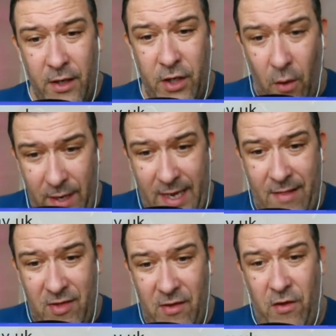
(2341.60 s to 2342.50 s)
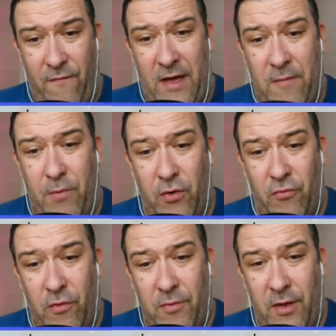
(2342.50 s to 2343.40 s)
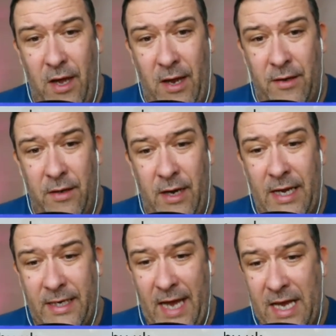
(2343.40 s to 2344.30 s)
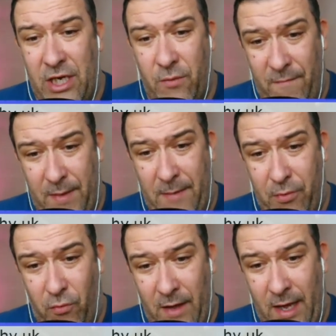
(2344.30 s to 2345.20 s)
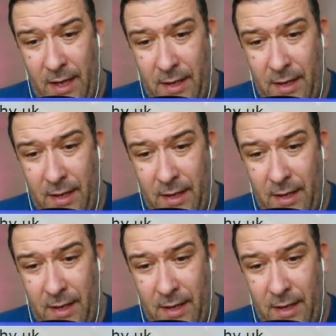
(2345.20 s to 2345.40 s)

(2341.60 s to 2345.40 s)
going into those Facebook groups and engaging with people there.